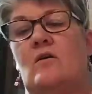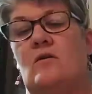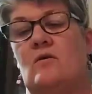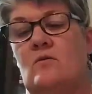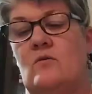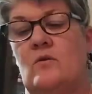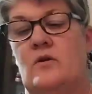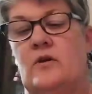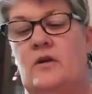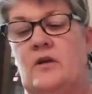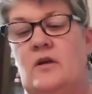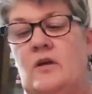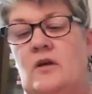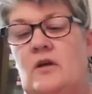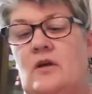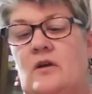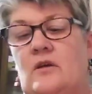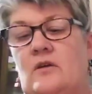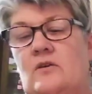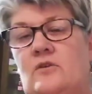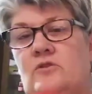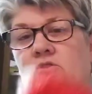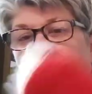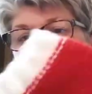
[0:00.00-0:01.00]
go,
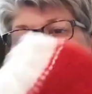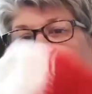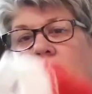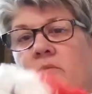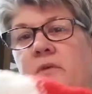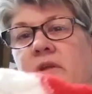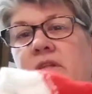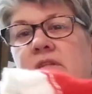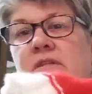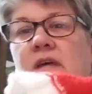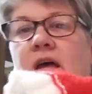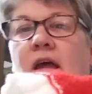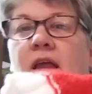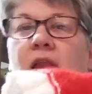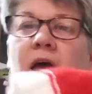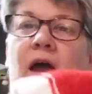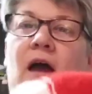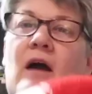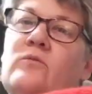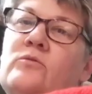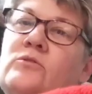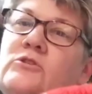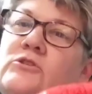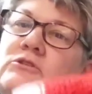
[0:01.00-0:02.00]
you turn them inside
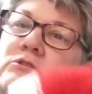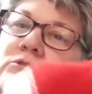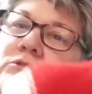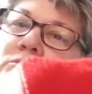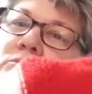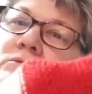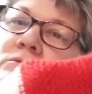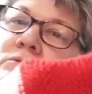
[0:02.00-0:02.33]
out,